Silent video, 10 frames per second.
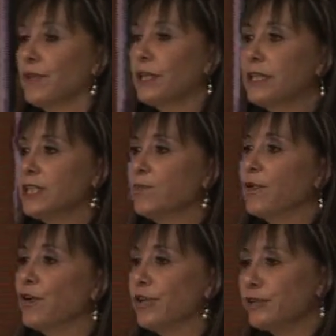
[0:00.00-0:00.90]
this
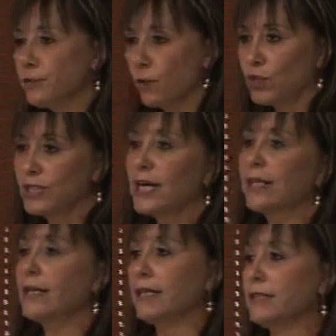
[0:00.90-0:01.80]
project was
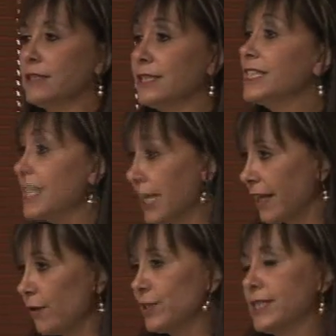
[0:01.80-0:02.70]
done in
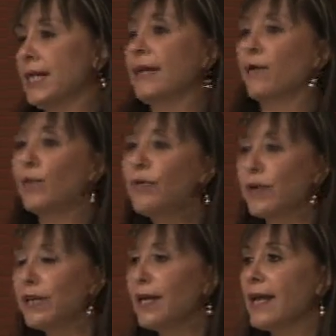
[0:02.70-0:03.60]
Chile with Chilean
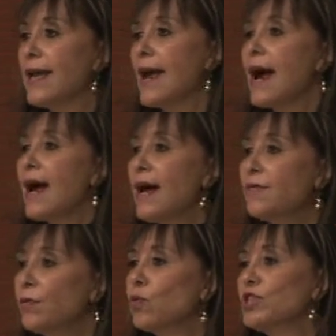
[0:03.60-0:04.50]
women
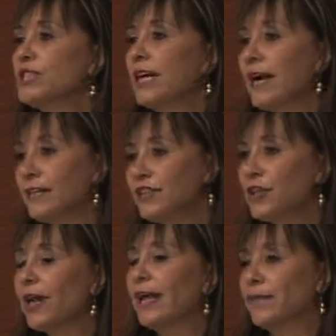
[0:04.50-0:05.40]
and was the
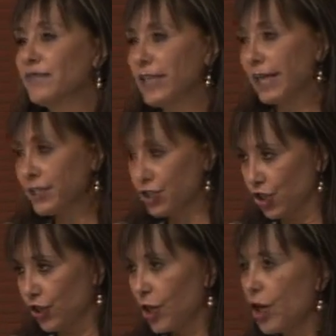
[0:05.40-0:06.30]
cultural
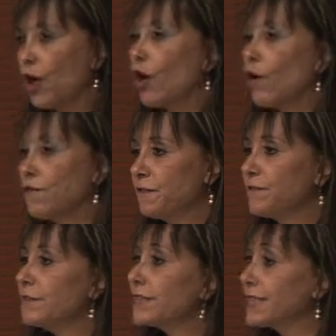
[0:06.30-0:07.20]
adaptation of
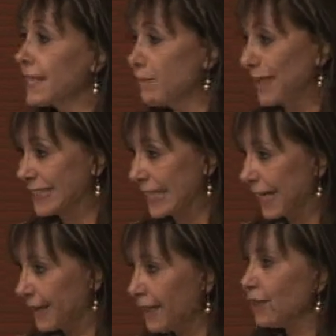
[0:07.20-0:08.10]
SEPA
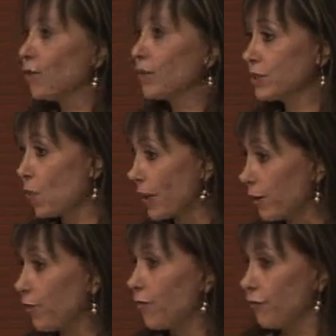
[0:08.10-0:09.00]
study, which one
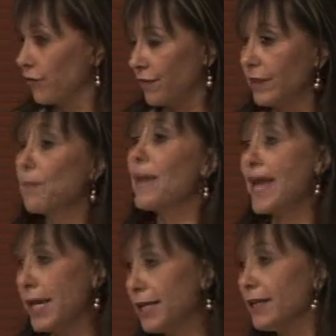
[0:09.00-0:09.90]
of the
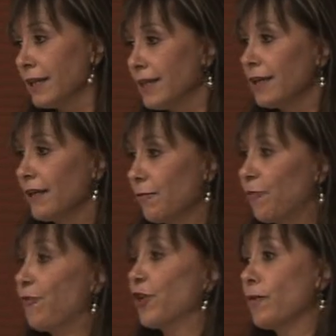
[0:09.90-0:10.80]
main
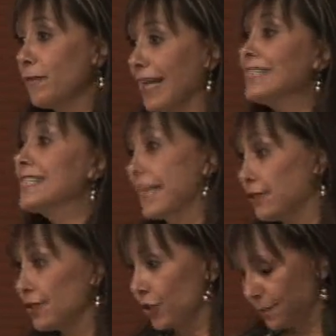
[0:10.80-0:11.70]
from El
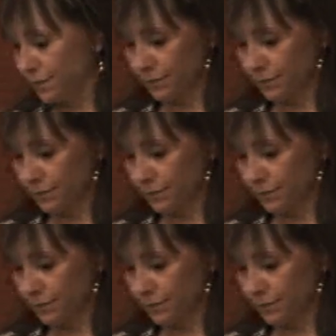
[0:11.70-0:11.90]
Centro.